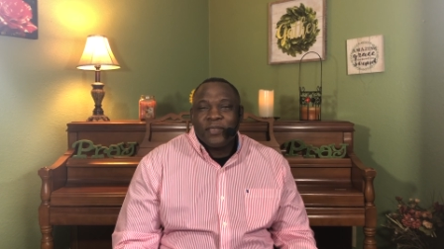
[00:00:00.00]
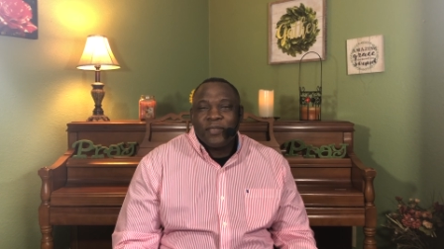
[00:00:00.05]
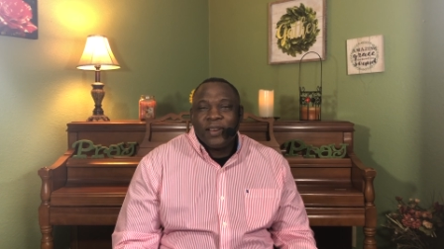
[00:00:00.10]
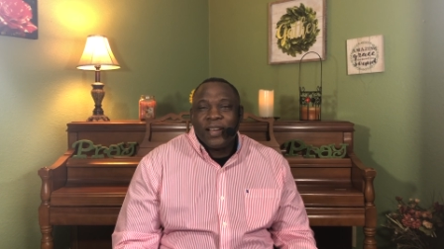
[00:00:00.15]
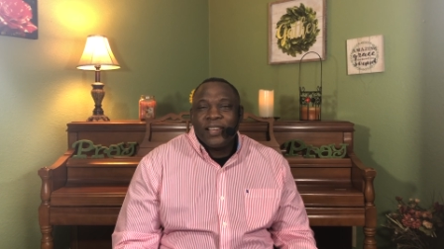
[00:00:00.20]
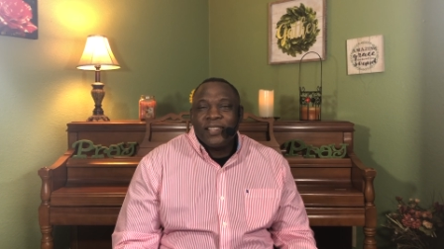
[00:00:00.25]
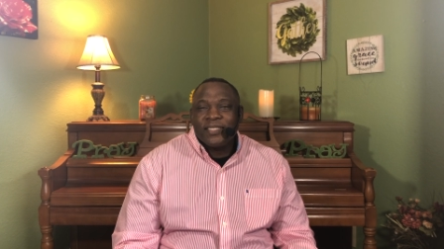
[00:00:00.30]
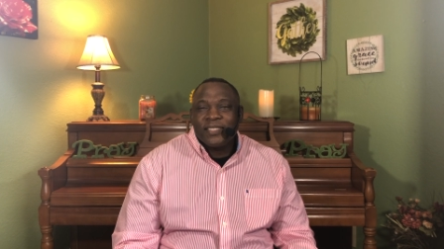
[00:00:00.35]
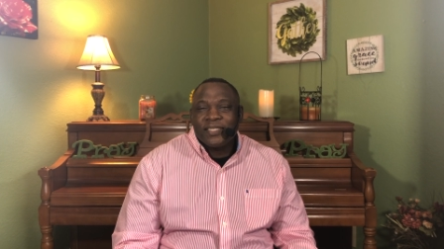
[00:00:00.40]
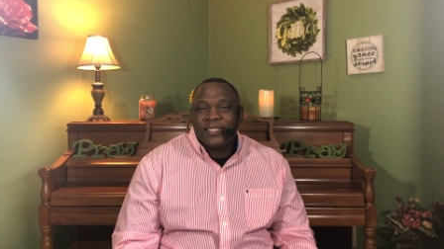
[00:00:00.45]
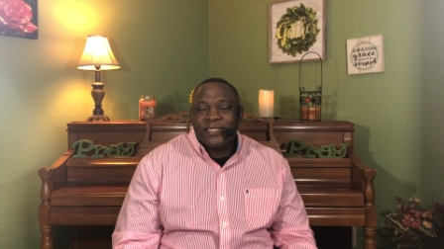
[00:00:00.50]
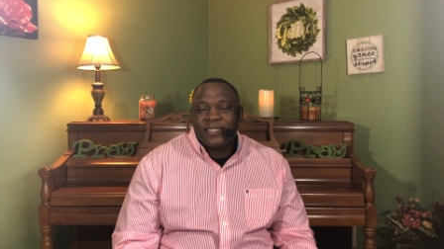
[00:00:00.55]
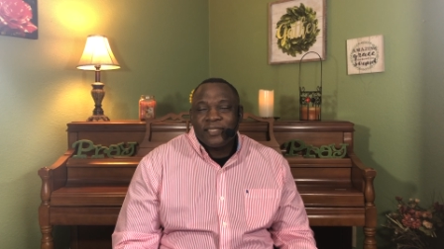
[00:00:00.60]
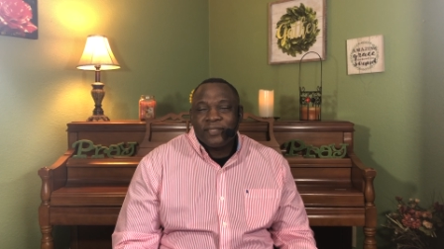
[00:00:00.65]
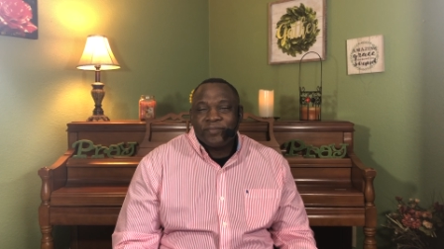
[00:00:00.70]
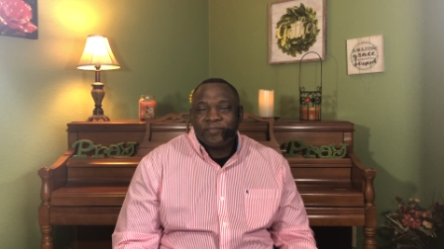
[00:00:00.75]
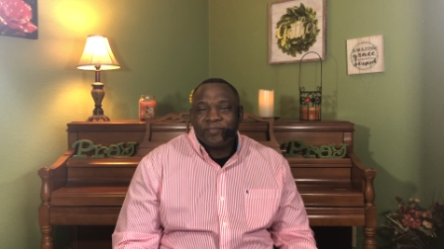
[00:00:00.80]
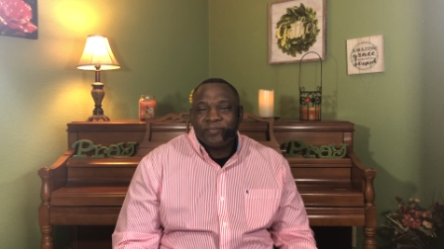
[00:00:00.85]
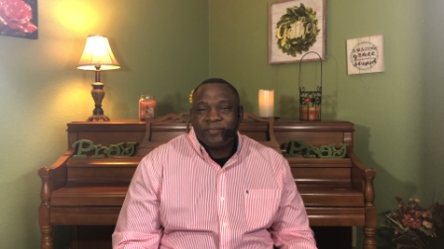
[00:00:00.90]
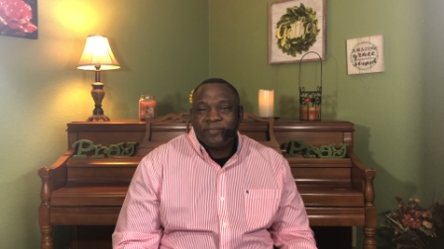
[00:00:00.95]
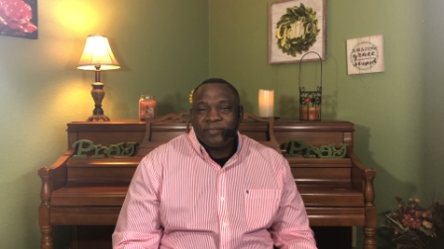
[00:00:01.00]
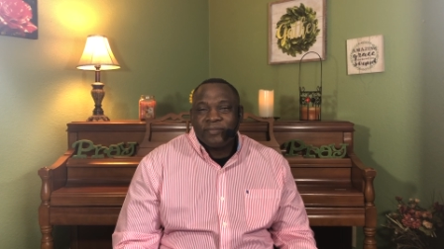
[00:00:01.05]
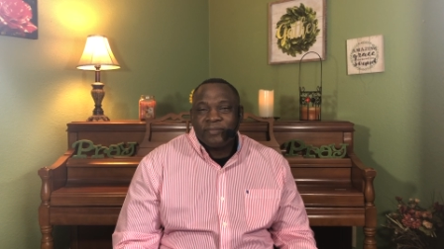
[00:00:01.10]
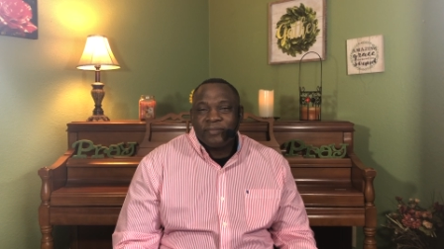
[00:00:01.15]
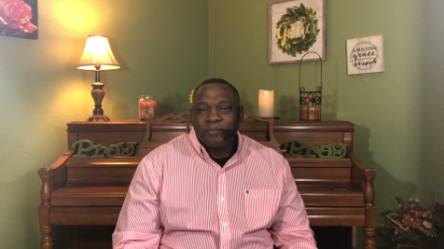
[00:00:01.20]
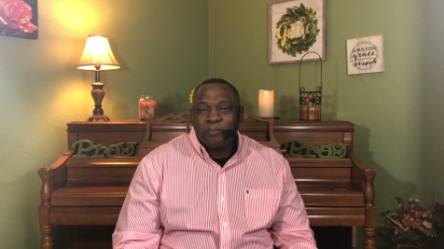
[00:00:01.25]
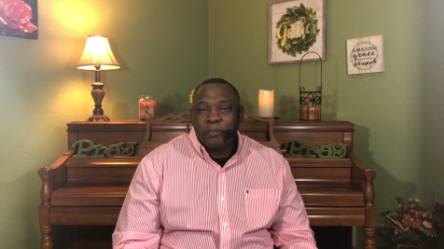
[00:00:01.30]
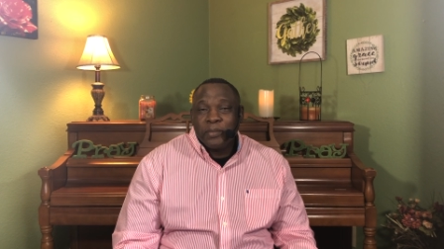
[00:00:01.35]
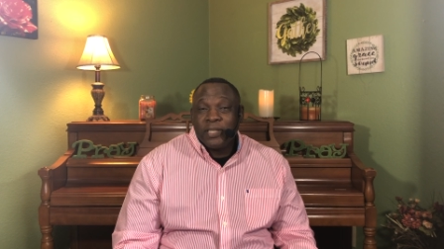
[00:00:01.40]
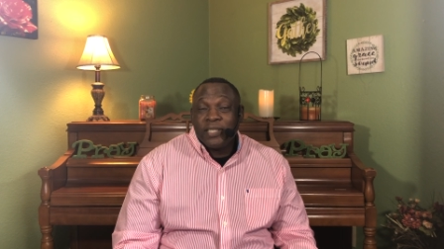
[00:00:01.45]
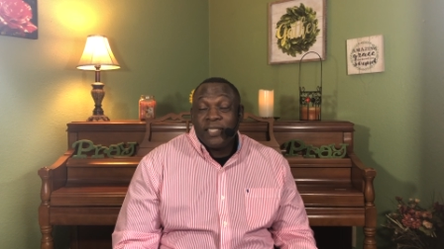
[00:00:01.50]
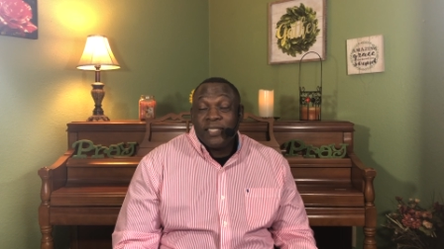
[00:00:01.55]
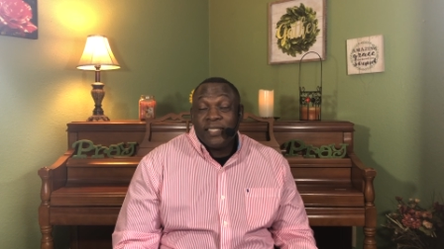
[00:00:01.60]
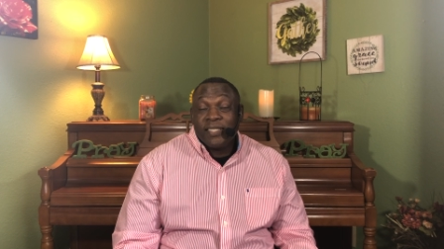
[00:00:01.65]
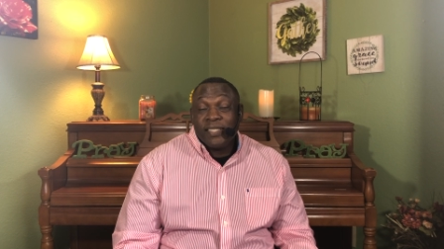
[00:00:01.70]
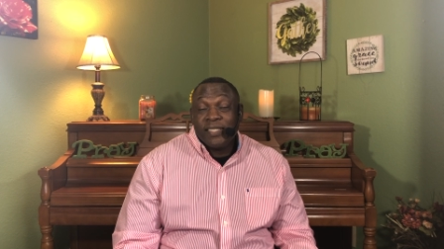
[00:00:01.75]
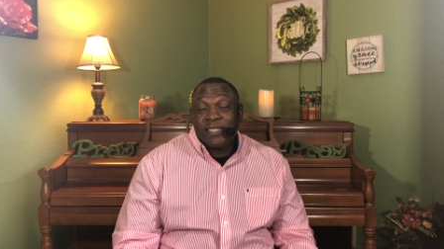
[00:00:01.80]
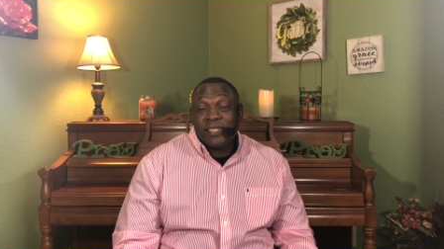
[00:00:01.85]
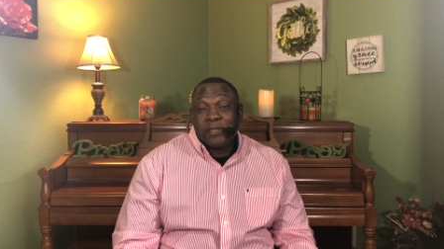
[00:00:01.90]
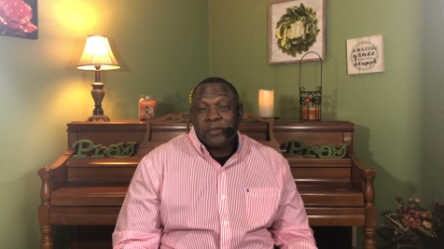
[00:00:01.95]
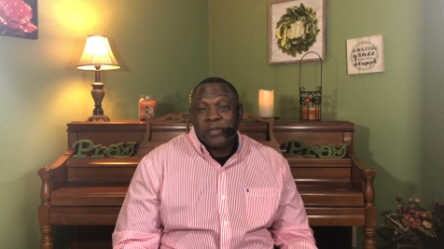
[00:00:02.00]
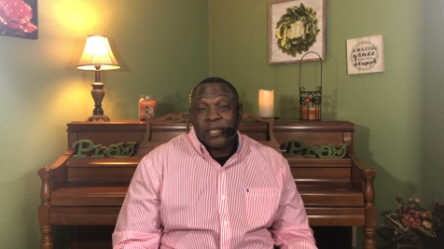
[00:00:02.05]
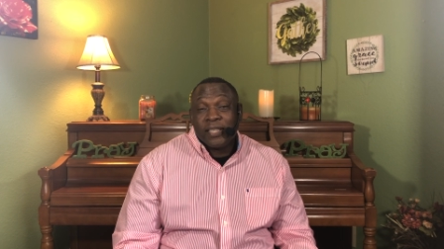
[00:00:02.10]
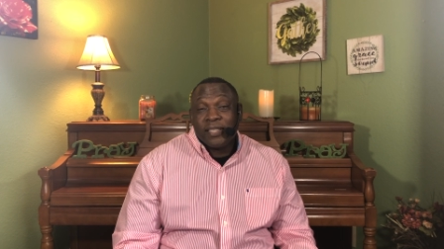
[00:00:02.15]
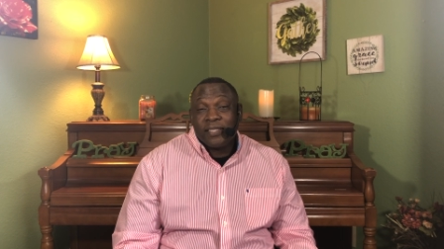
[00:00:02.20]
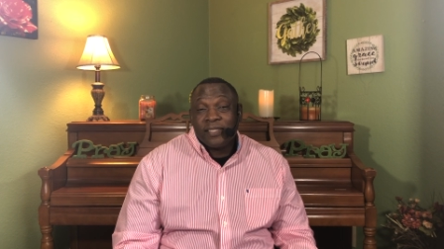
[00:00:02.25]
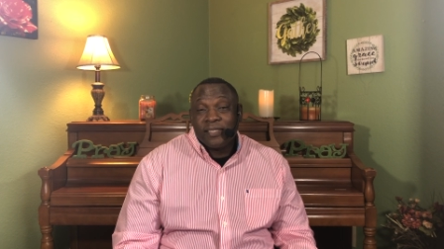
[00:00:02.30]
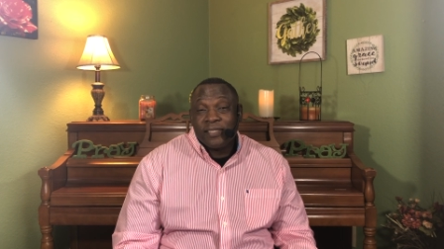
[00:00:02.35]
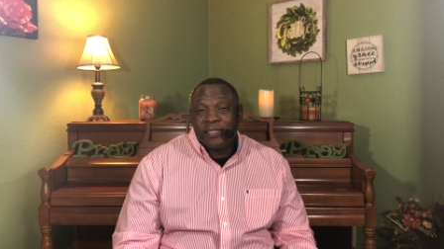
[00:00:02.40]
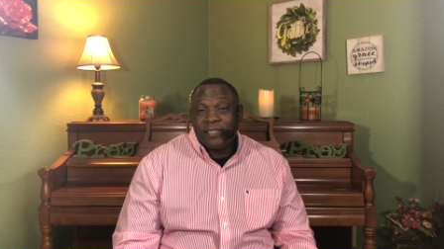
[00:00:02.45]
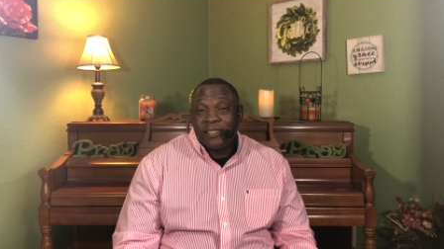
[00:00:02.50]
Christ because He is the way.